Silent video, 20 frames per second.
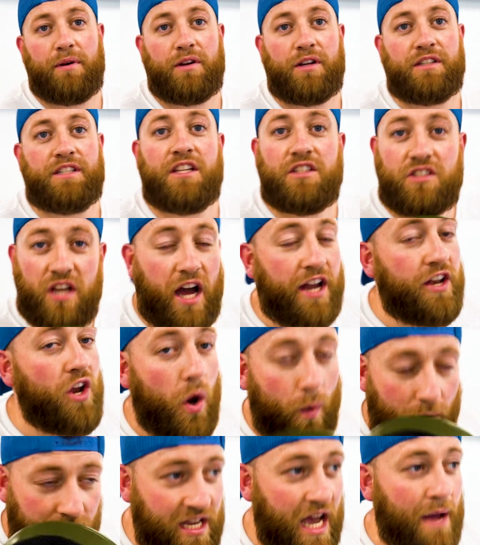Because inside, I
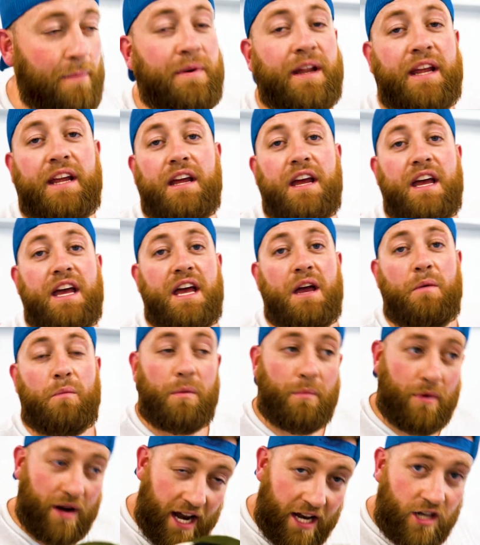know what's happening
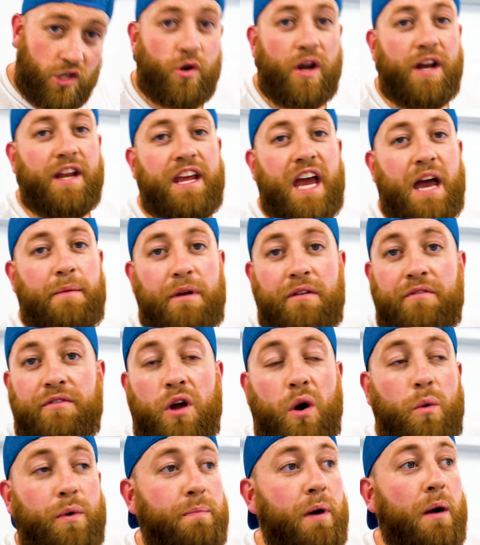when we're in training camp. Even
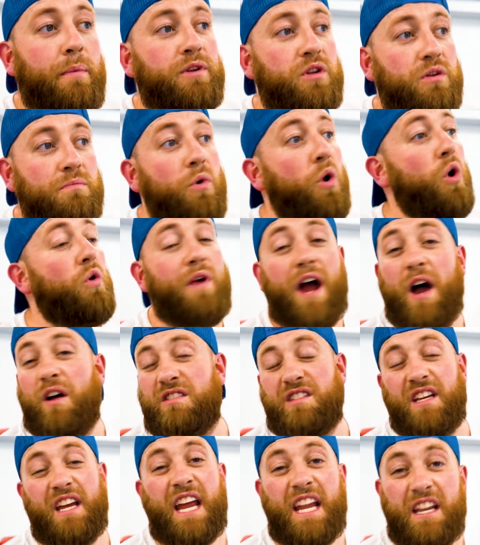though we probably do more
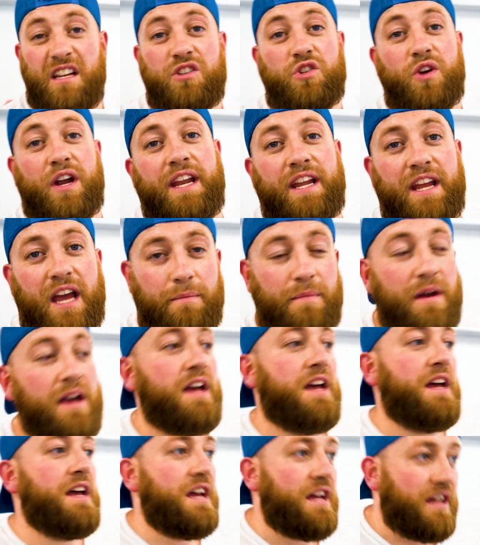rounds in training camp,
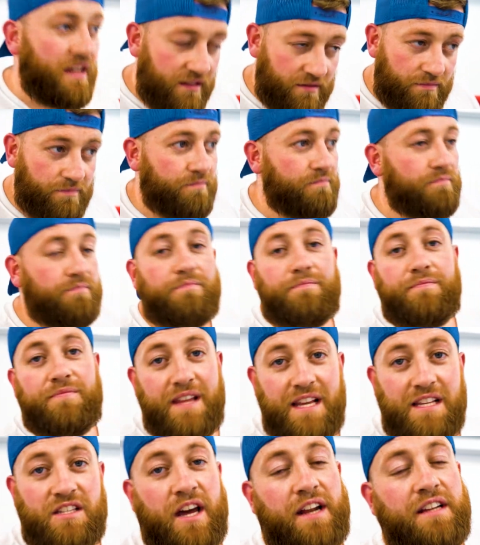
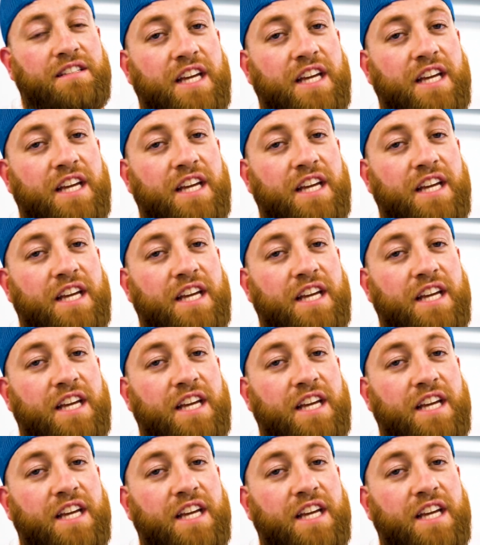these kind of